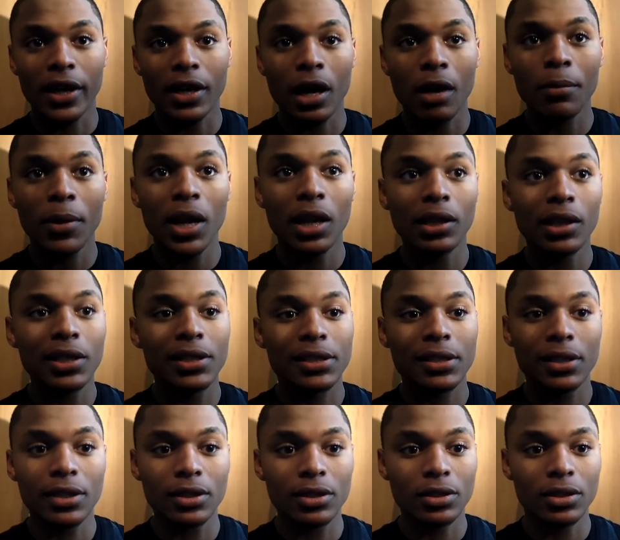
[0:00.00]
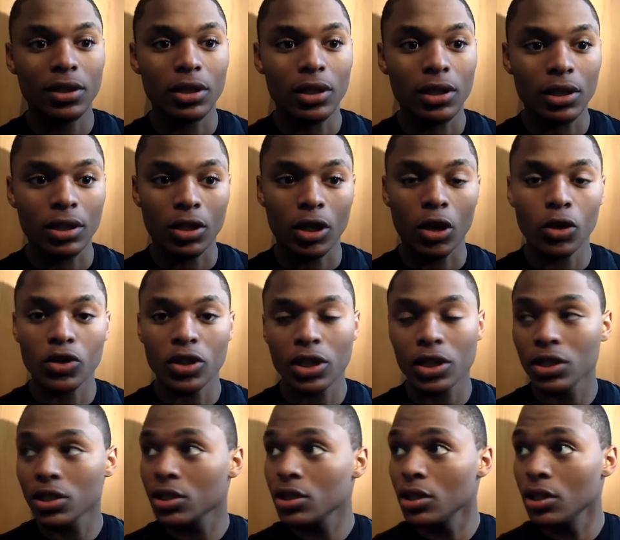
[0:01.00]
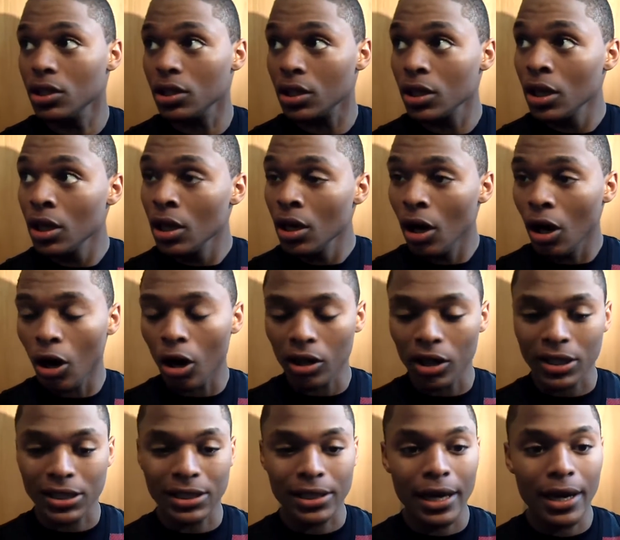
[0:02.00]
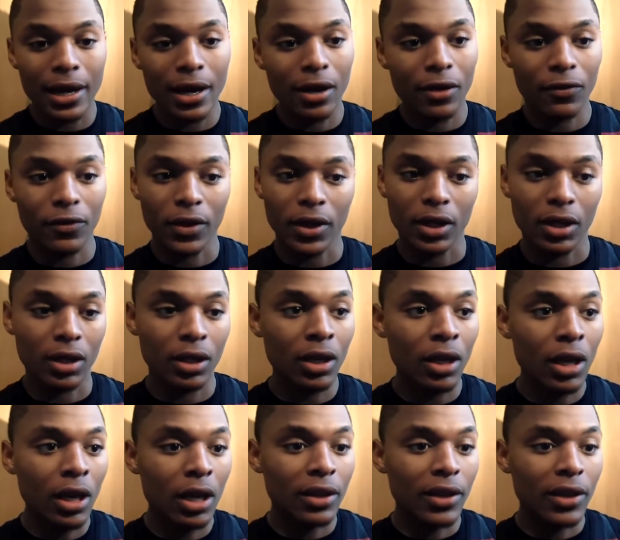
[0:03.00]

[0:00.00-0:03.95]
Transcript: They coming in listening to coaches and all the staff, and